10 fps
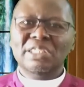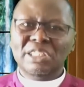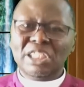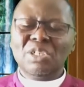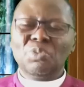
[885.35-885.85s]

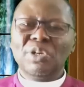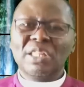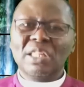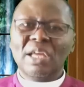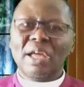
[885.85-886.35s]
deal
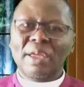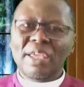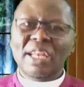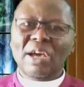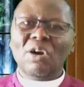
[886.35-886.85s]
with
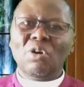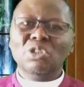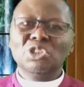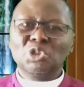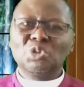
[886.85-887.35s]
in our
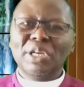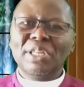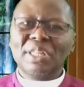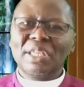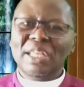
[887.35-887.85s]
own
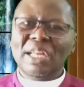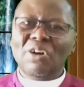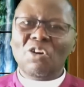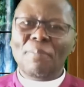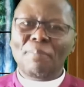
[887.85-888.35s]
strength, in
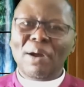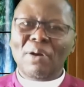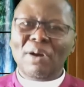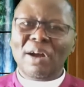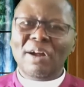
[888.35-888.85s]
our own
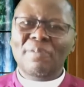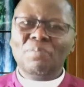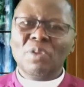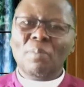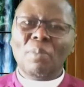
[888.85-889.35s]
power,
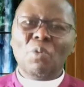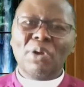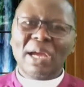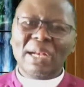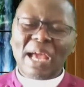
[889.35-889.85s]
but we
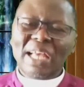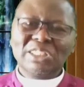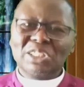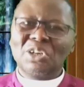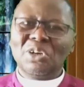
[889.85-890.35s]
can
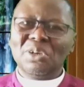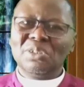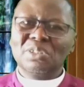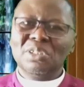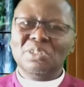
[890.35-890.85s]
ask
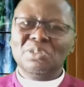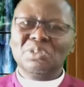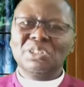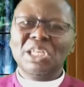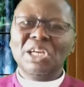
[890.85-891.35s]
God
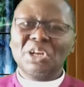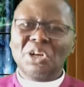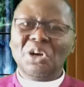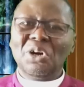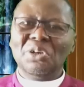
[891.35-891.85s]
to say,
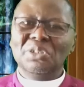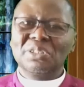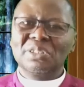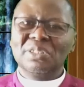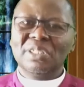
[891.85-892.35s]

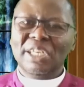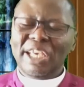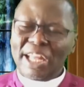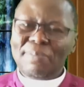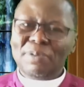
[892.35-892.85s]
God,
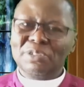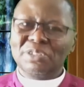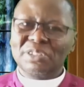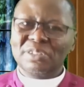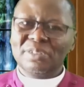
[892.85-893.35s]
help
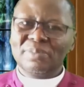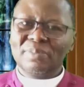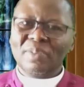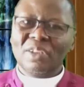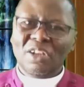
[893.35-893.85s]
us.
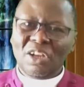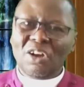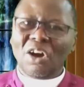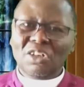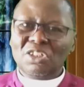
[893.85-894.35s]

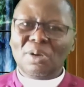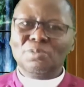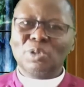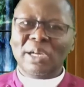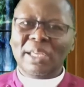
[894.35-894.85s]
God, come
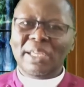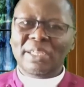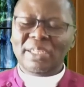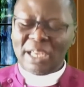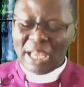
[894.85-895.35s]
to our
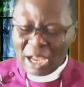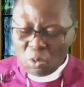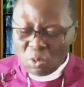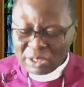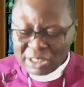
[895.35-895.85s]
aid.
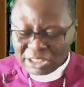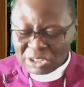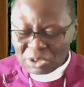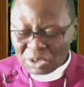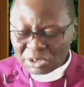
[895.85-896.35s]
And what this
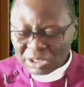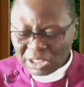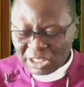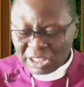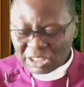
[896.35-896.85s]
does
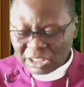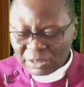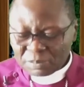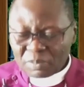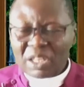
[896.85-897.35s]
is
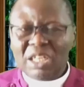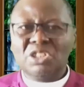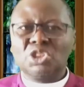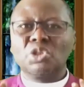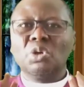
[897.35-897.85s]

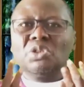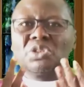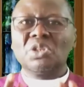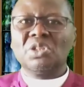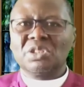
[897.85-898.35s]
it
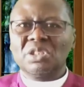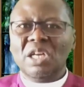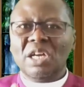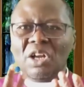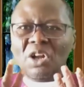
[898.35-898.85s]
shows us
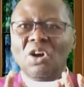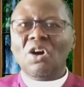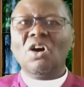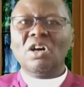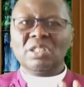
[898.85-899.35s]

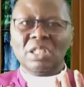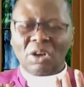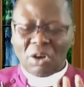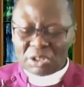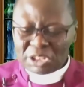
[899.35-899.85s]
God
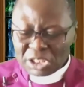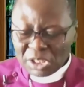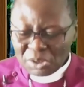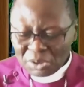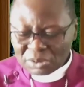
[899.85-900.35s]
on His
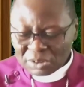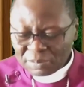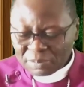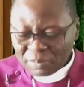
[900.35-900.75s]
throne,